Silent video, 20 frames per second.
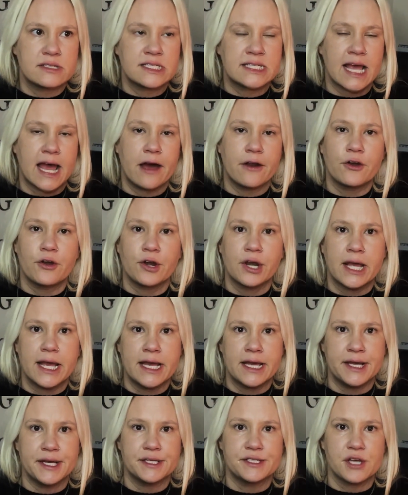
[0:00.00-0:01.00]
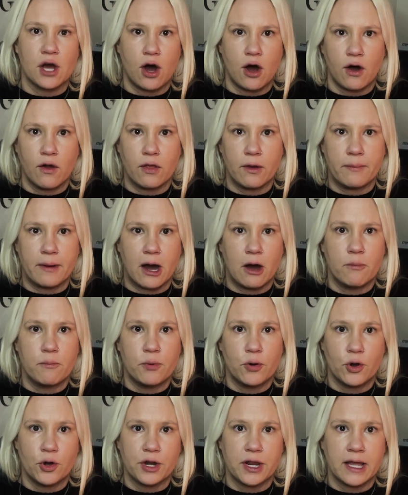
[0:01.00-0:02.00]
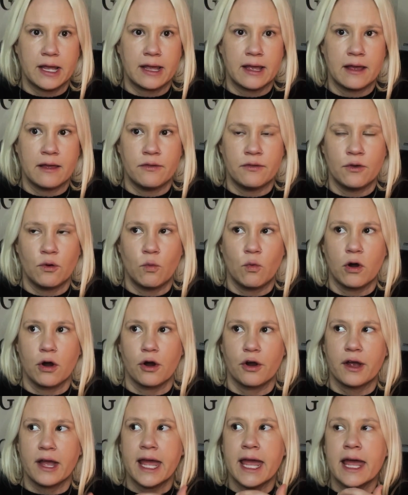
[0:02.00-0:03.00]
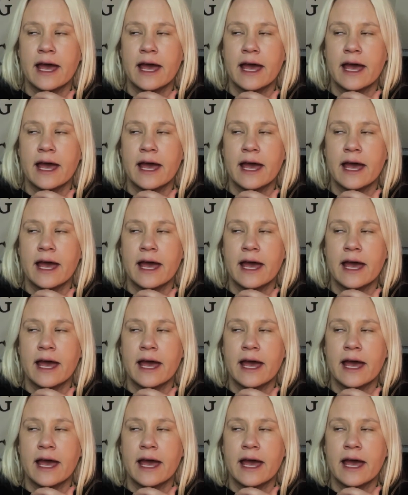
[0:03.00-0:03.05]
Saturn is all about putting in the work.